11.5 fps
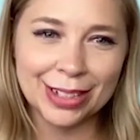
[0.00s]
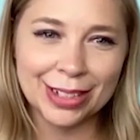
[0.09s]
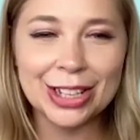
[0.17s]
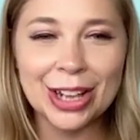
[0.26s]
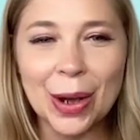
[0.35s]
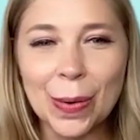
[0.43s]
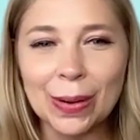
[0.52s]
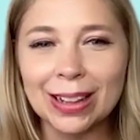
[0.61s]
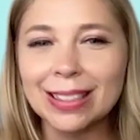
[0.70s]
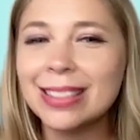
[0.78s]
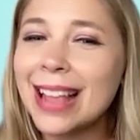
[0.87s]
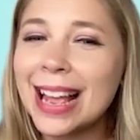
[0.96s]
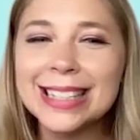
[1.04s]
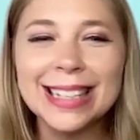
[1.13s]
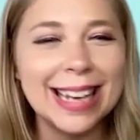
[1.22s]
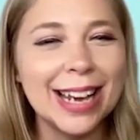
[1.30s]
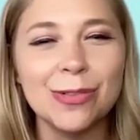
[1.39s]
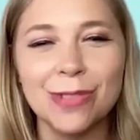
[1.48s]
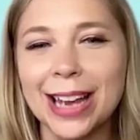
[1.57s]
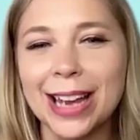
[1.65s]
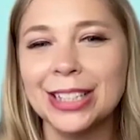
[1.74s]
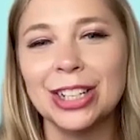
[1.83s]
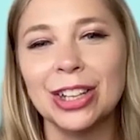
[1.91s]
So let's get
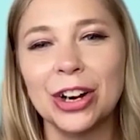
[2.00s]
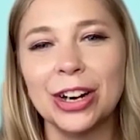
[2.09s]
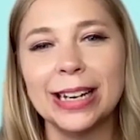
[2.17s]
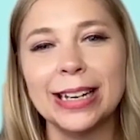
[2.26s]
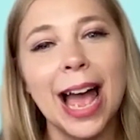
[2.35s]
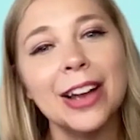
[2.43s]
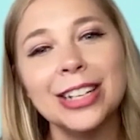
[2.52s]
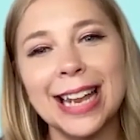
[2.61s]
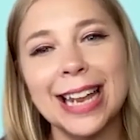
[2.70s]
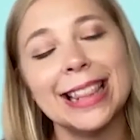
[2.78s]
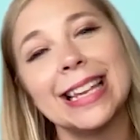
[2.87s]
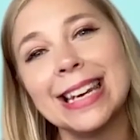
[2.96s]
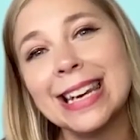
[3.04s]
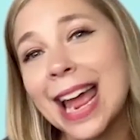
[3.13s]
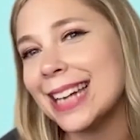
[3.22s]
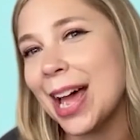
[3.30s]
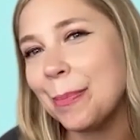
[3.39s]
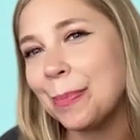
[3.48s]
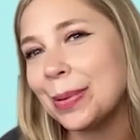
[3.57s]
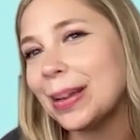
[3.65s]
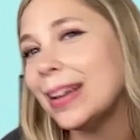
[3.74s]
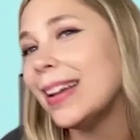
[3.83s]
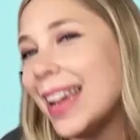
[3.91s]
right into learning how to take the next
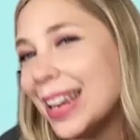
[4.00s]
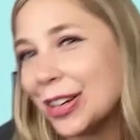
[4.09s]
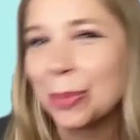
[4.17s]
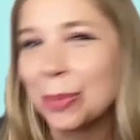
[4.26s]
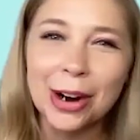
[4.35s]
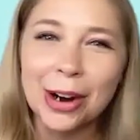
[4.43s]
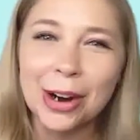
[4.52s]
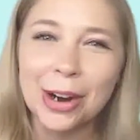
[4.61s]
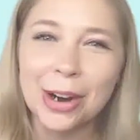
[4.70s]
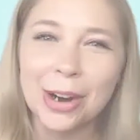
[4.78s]
step in your marketing